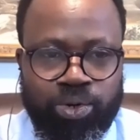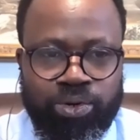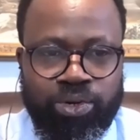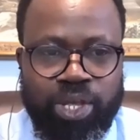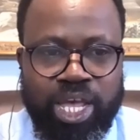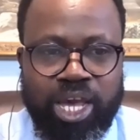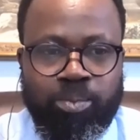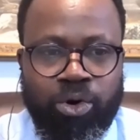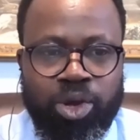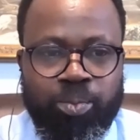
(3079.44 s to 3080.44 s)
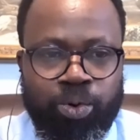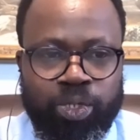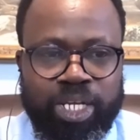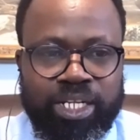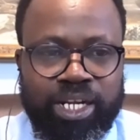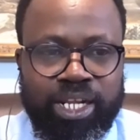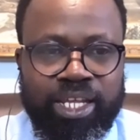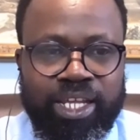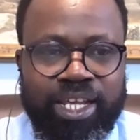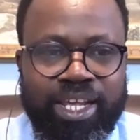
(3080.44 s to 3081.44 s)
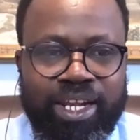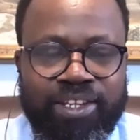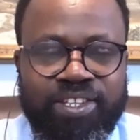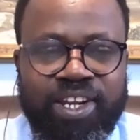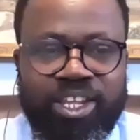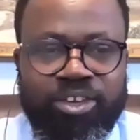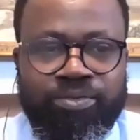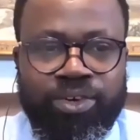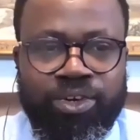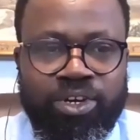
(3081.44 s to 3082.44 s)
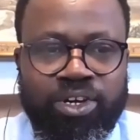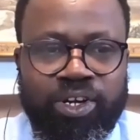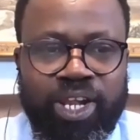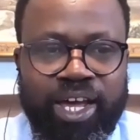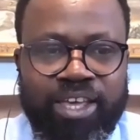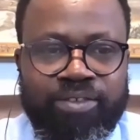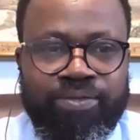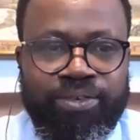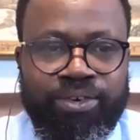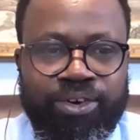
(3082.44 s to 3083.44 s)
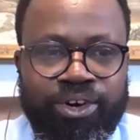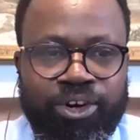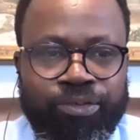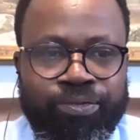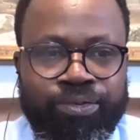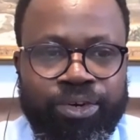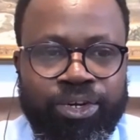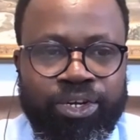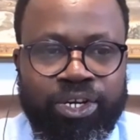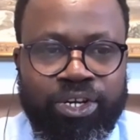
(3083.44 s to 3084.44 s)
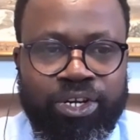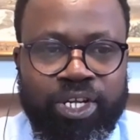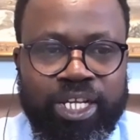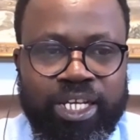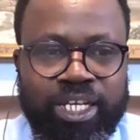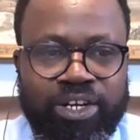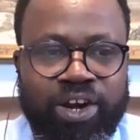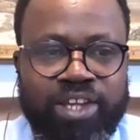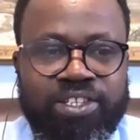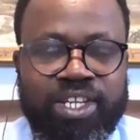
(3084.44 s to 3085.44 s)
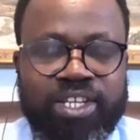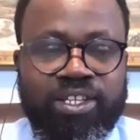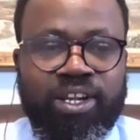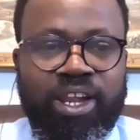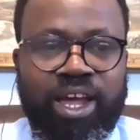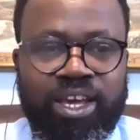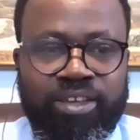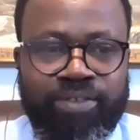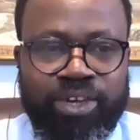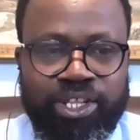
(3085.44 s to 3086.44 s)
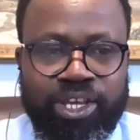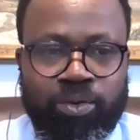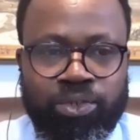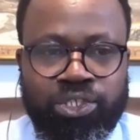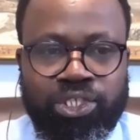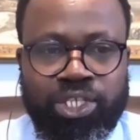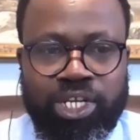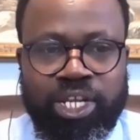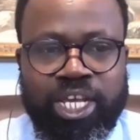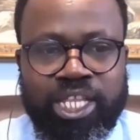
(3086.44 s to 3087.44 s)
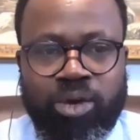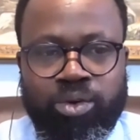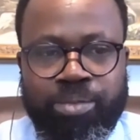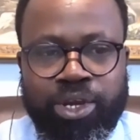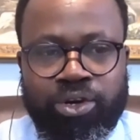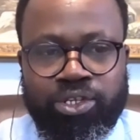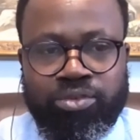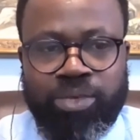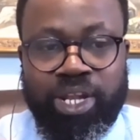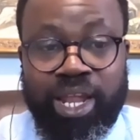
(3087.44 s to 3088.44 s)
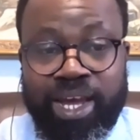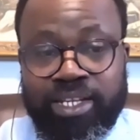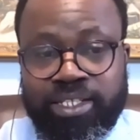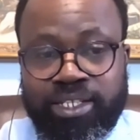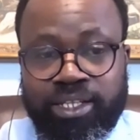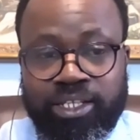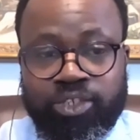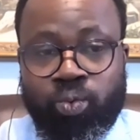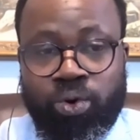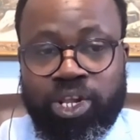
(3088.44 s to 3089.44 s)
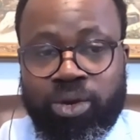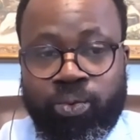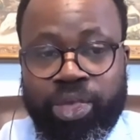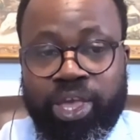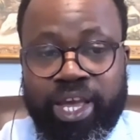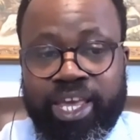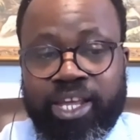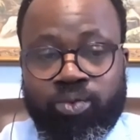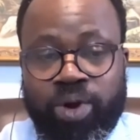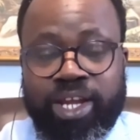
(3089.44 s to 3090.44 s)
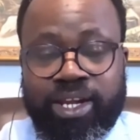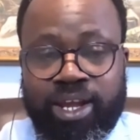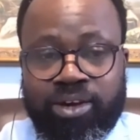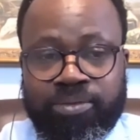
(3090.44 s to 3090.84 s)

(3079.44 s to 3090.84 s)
as well. And more importantly, let's live a life of a Christ-centered life that we share, that will make us to be light in this world that we are in right